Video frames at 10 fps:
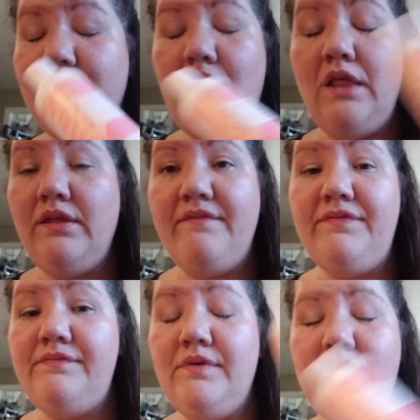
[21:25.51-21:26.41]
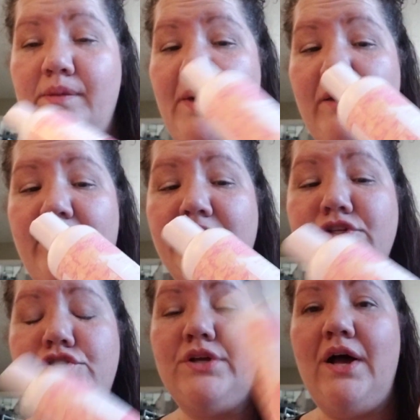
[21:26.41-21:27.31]
I love the body
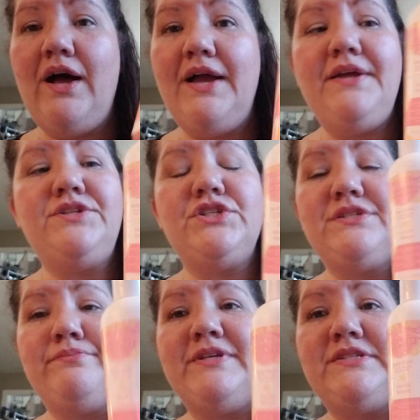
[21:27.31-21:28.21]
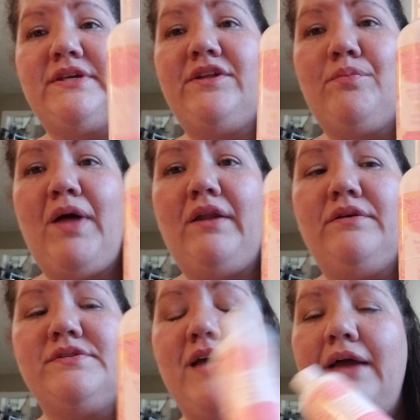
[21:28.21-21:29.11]
wash. I just miss the clear
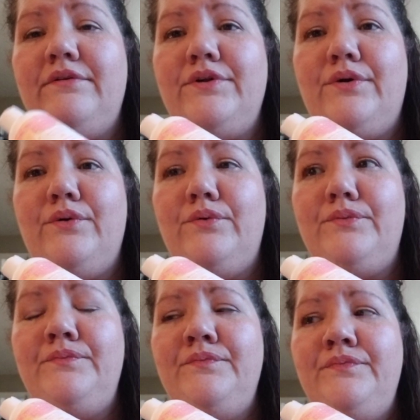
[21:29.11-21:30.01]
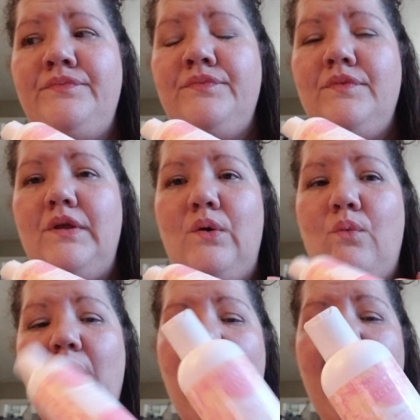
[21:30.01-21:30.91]
bottles. I don't know
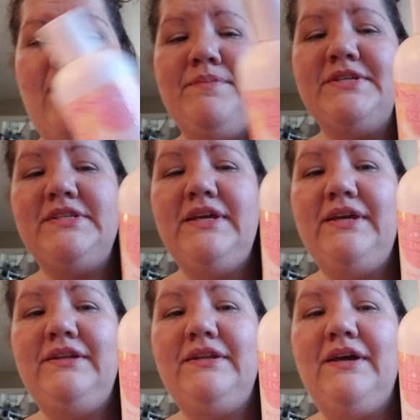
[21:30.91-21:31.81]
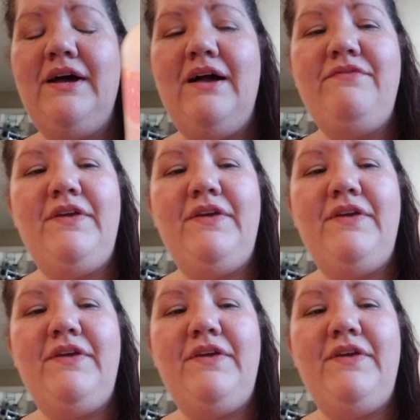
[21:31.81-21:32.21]
why I miss it. I